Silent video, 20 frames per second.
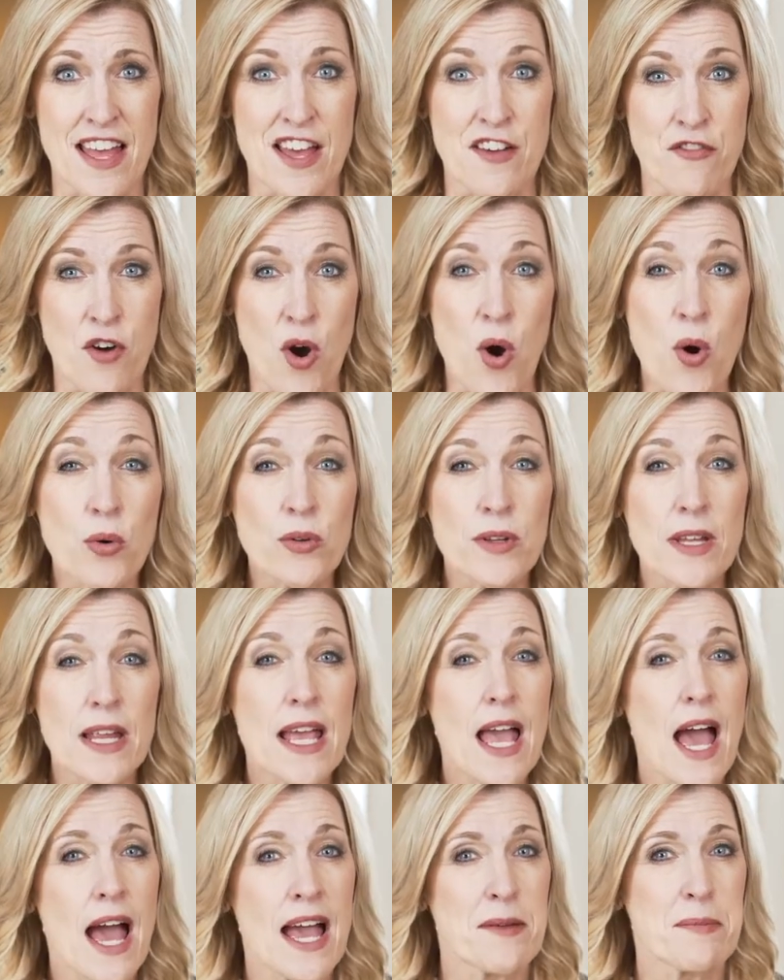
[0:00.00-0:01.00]
If
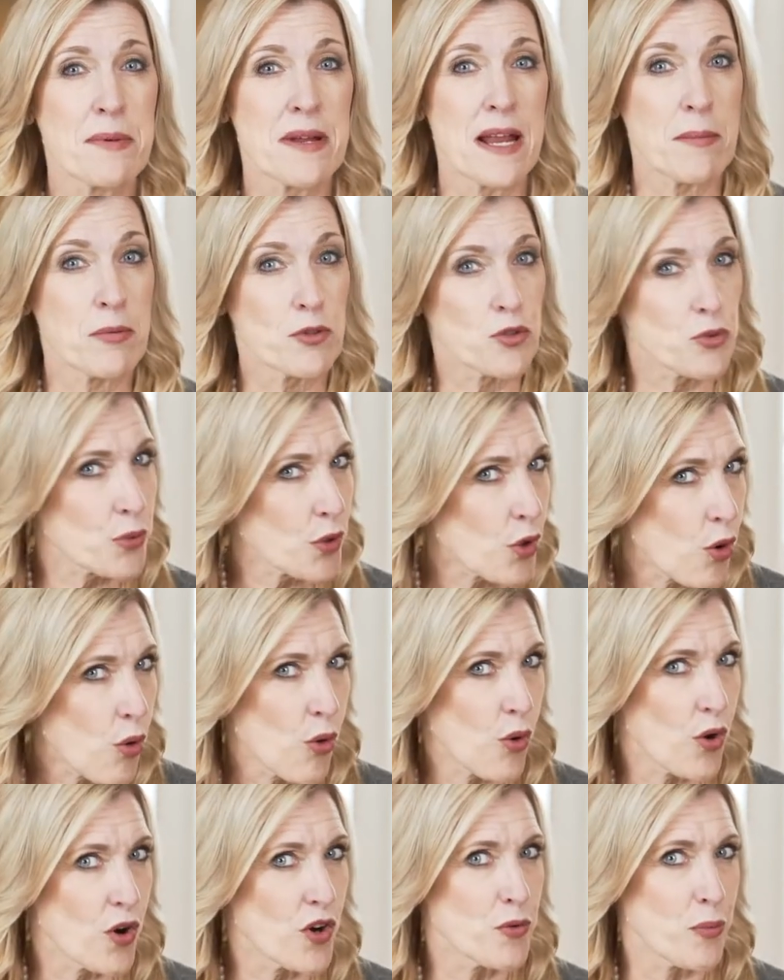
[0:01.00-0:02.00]
only I'd been able to
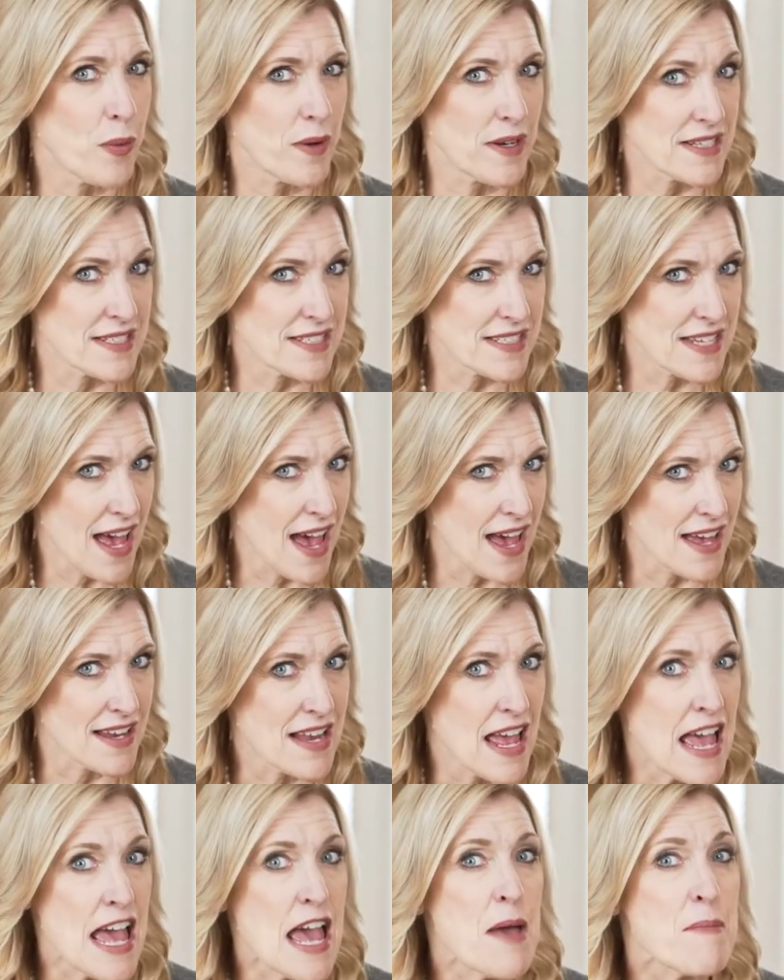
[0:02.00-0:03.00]
record what he
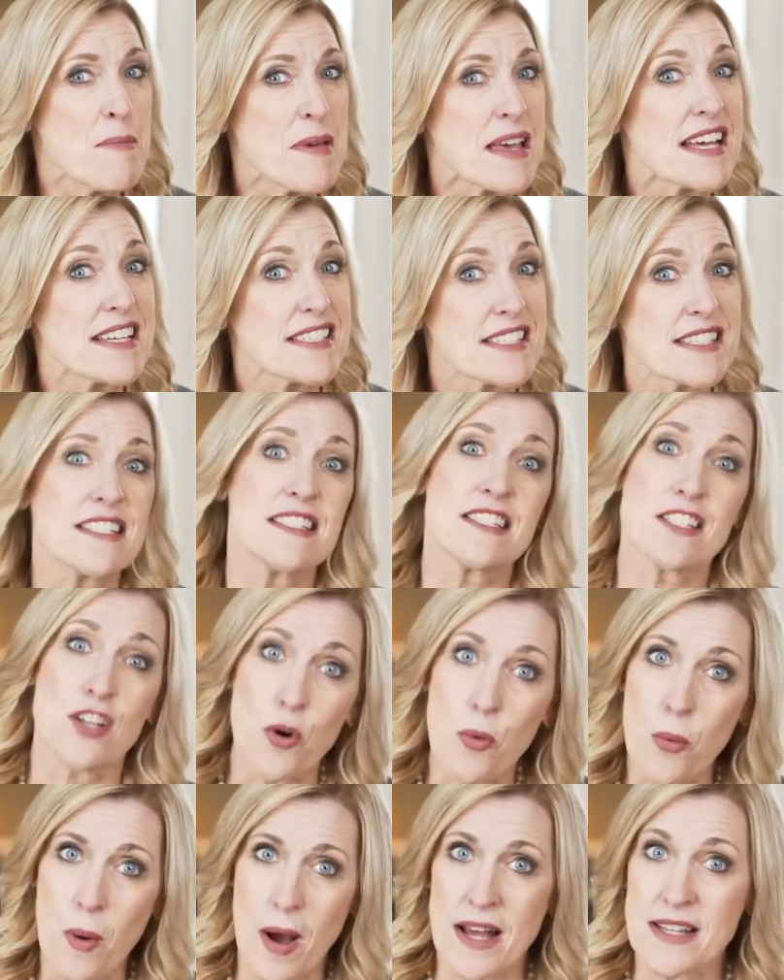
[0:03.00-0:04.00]
said, because the
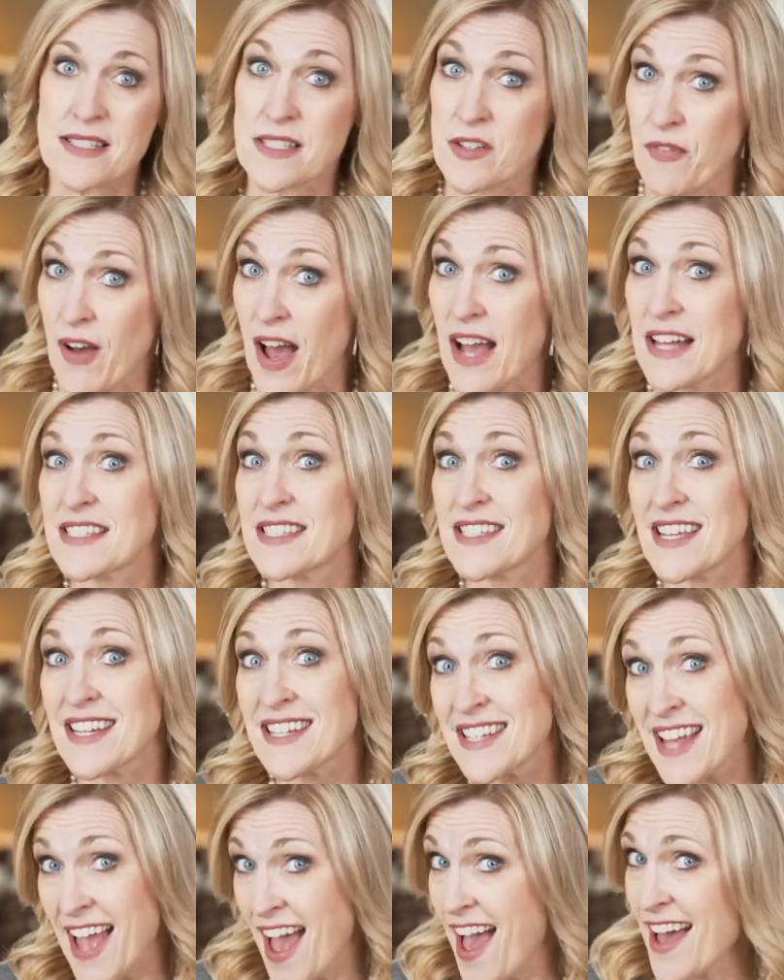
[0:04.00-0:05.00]
deal was if I
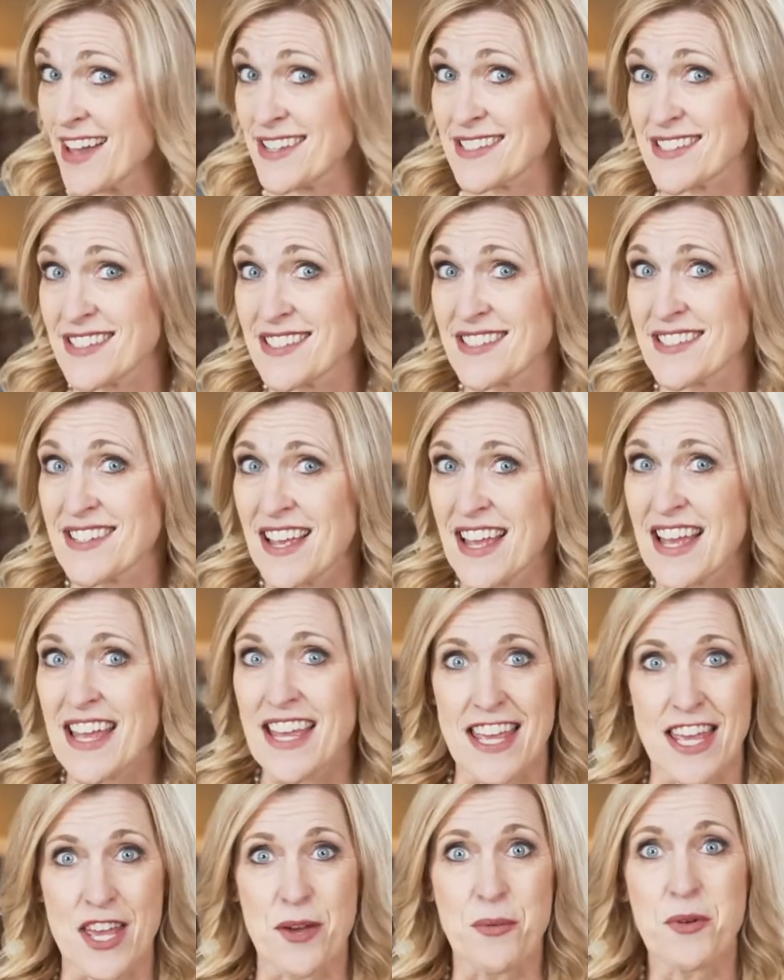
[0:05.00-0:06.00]
said yes,
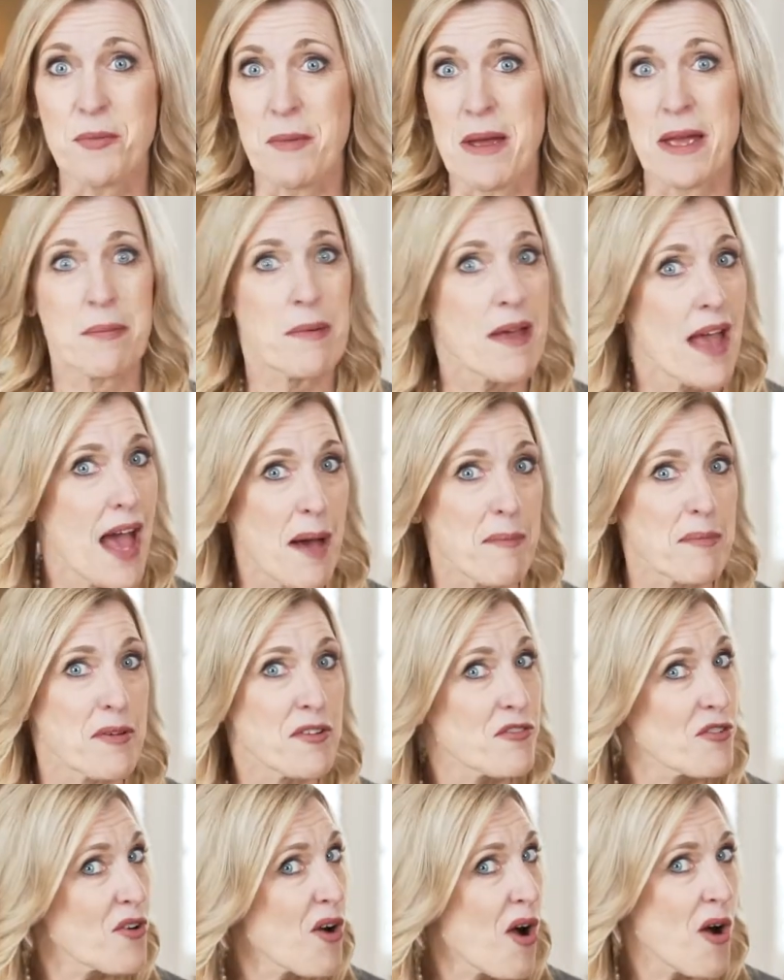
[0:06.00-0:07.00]
he would make me
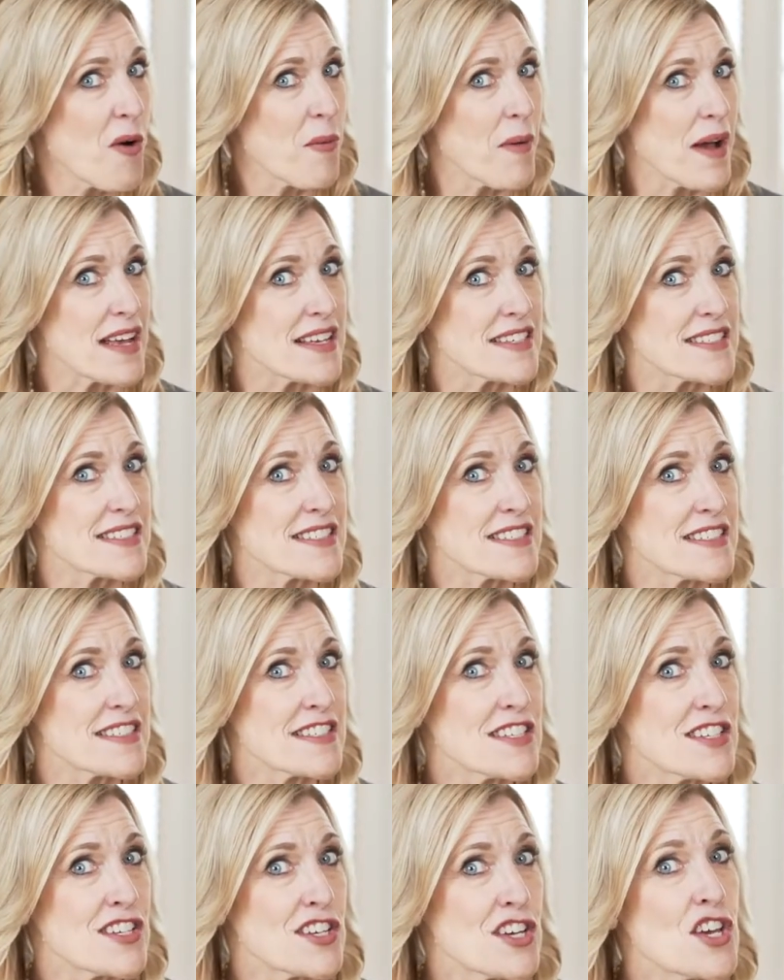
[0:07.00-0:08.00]
happy for always.
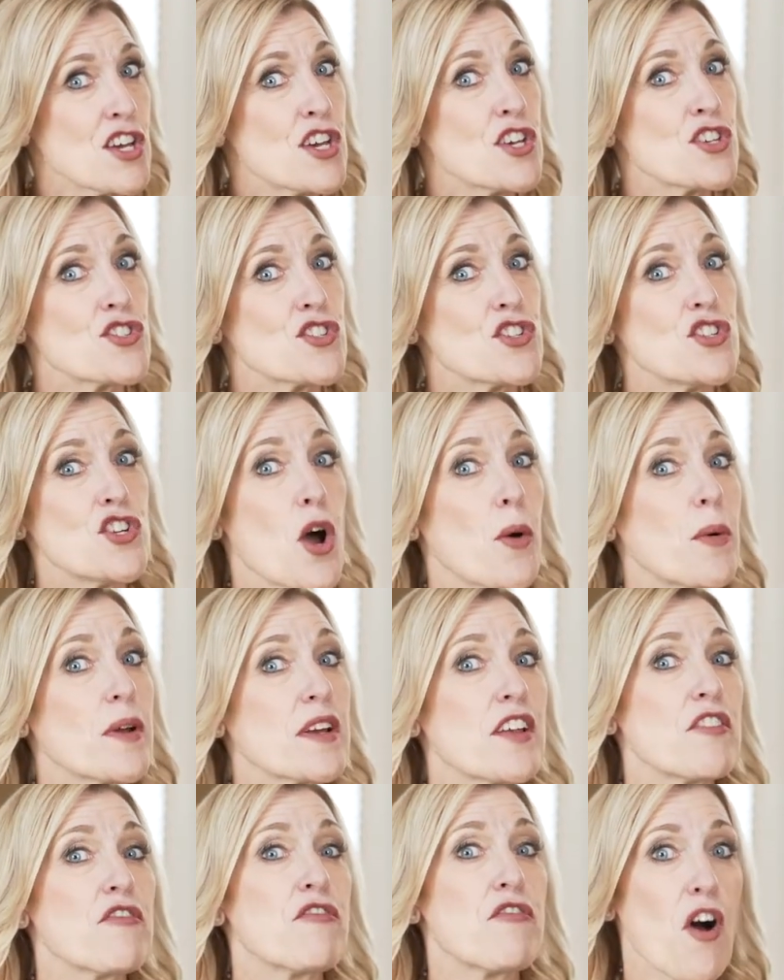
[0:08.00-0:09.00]
So no one
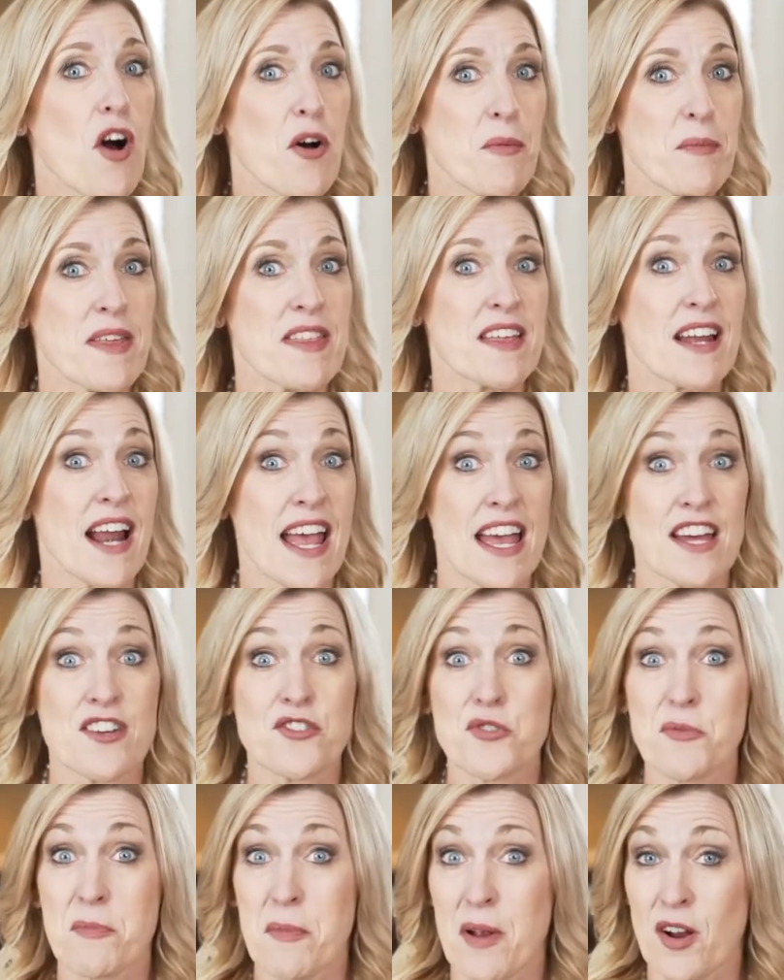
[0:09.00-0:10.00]
can fault me that I
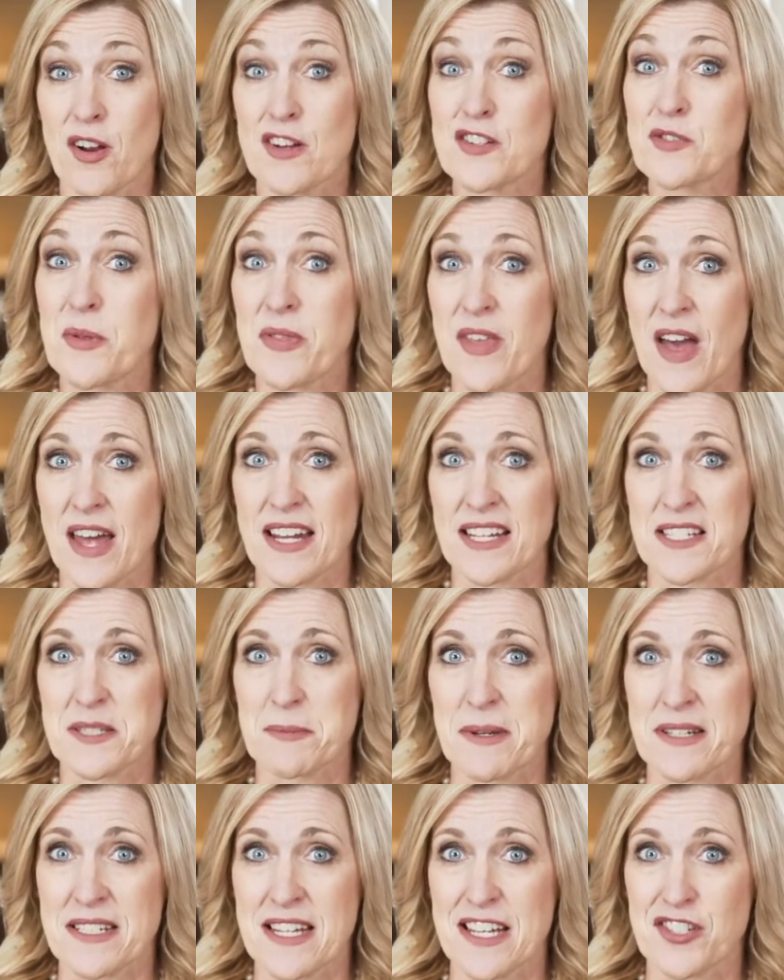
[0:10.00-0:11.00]
entered marriage with that
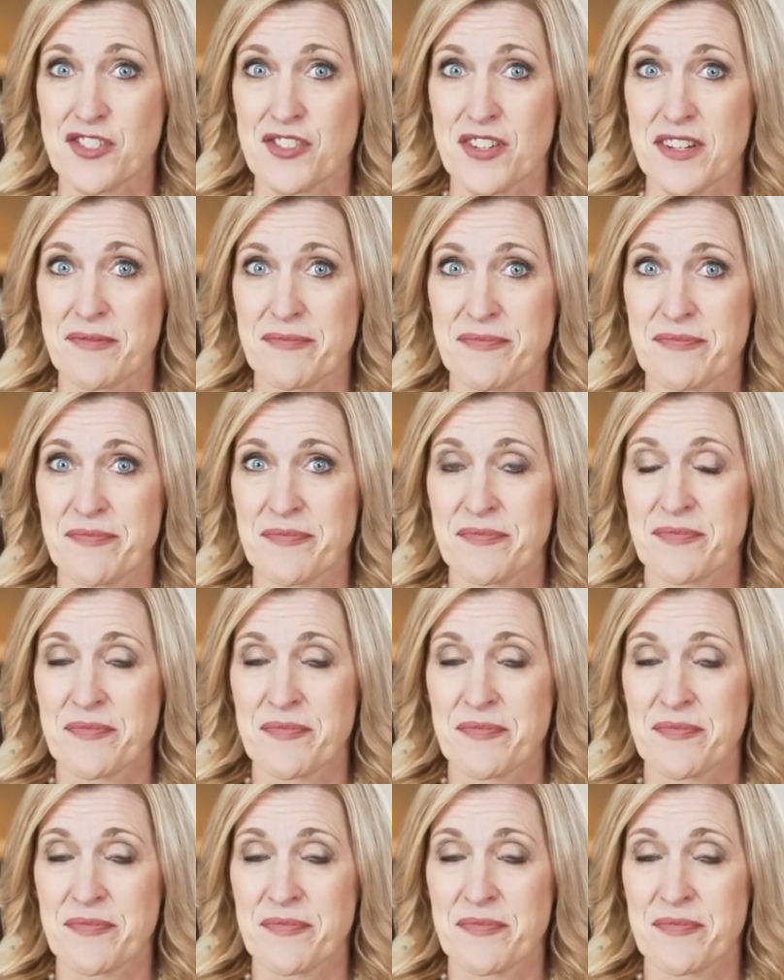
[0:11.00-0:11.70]
expectation.